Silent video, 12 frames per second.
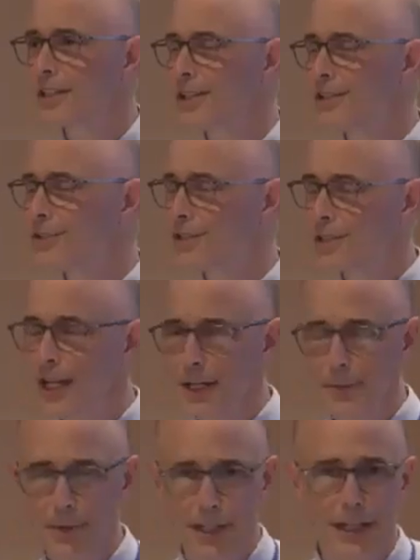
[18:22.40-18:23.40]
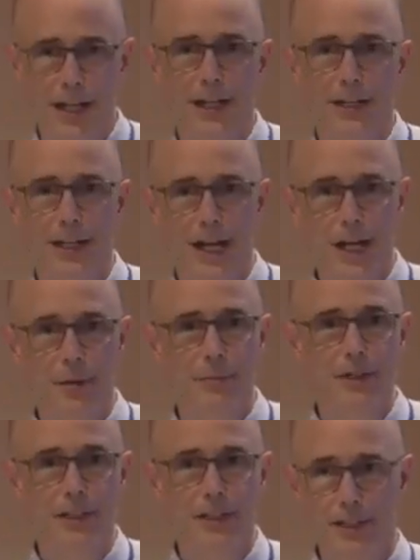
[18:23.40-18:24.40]
is an incredibly
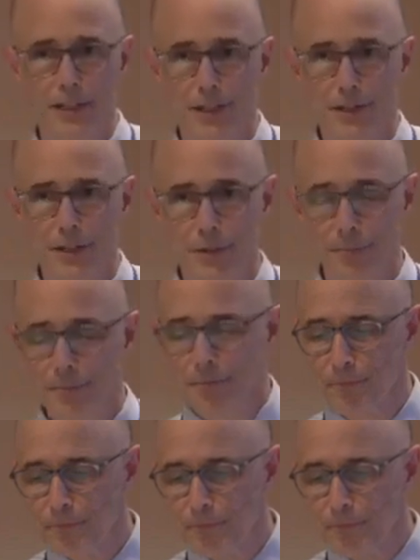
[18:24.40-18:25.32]
uncommon condition.